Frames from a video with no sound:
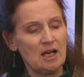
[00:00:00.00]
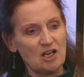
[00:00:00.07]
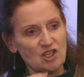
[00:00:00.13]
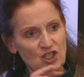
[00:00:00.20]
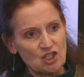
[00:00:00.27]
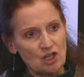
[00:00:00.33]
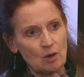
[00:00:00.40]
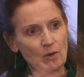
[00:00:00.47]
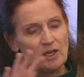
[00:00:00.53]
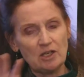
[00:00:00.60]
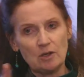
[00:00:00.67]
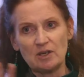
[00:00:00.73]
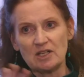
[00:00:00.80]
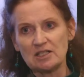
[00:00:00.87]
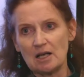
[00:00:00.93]
showing
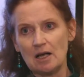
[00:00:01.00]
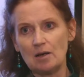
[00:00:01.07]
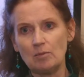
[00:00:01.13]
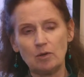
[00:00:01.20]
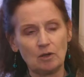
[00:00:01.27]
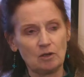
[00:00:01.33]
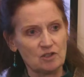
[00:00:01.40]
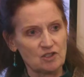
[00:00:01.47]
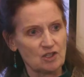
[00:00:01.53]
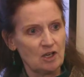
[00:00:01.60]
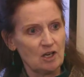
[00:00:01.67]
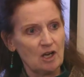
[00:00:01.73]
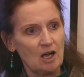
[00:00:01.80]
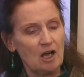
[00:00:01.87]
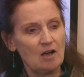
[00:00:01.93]
you examples
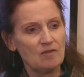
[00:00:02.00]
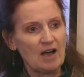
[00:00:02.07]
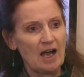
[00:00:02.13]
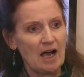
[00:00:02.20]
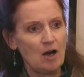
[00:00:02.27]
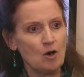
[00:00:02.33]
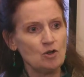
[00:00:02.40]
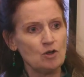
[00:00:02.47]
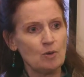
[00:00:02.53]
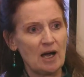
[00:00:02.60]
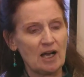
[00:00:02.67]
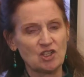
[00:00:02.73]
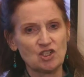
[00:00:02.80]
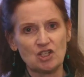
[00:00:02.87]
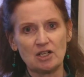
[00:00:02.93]
of how you
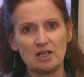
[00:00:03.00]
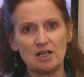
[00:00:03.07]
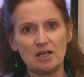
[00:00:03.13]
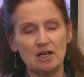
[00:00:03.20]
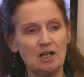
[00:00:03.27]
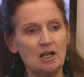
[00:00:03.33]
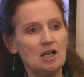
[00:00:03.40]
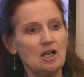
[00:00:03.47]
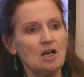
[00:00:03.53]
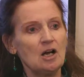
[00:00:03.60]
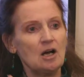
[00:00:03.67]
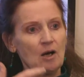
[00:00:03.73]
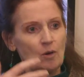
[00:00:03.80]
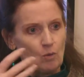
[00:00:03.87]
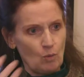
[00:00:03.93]
actually,
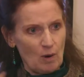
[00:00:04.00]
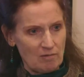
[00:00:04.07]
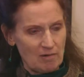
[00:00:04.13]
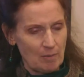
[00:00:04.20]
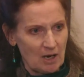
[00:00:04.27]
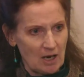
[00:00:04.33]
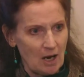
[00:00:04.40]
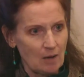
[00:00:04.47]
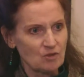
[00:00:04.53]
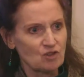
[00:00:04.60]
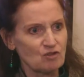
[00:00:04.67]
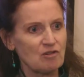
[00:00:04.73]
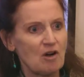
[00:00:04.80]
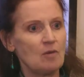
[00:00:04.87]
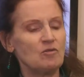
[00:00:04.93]
where rubber comes
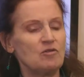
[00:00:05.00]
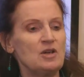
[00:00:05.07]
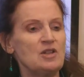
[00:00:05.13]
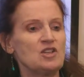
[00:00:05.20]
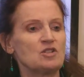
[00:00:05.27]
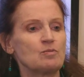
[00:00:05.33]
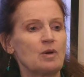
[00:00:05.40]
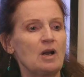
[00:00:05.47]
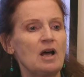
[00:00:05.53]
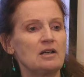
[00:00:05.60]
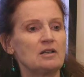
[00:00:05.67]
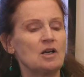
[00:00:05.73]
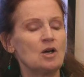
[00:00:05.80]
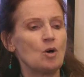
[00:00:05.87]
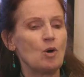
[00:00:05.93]
from, this
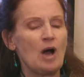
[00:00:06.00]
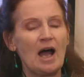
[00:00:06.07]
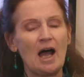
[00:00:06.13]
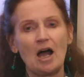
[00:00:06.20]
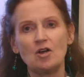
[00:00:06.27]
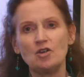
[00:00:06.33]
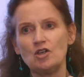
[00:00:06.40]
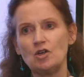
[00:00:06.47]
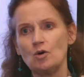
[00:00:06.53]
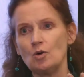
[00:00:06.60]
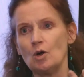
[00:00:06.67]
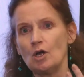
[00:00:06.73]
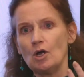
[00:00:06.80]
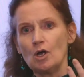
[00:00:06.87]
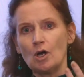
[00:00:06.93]
plant, how you
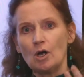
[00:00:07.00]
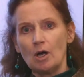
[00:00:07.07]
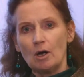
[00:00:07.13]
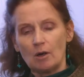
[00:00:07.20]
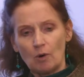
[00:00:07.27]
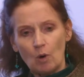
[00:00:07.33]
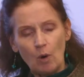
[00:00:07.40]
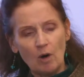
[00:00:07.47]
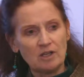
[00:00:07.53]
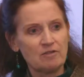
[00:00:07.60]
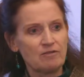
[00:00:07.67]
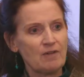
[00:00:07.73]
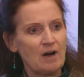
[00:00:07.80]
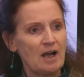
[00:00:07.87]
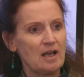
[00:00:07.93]

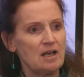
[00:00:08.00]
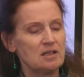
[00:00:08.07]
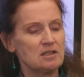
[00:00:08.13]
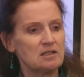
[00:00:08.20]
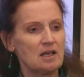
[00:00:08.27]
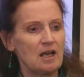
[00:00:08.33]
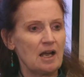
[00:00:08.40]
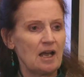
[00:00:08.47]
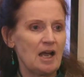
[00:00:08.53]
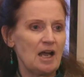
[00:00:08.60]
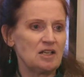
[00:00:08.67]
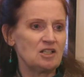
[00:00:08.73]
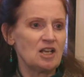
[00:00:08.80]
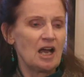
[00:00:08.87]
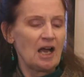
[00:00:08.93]
quantify it,
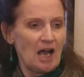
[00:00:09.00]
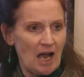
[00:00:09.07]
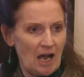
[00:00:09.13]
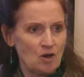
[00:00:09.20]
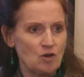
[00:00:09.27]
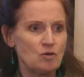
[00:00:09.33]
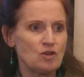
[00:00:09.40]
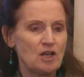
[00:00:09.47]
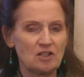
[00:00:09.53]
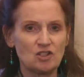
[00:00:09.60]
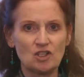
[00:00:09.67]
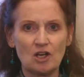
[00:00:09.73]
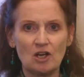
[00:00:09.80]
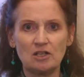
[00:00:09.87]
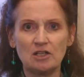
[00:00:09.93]
and how you then
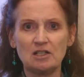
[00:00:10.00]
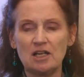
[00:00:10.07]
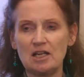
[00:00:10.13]
turn it